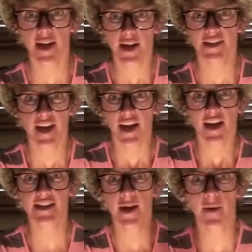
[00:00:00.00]
It's up.
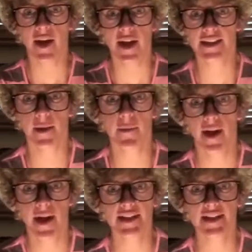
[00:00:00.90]
It's up. It's up.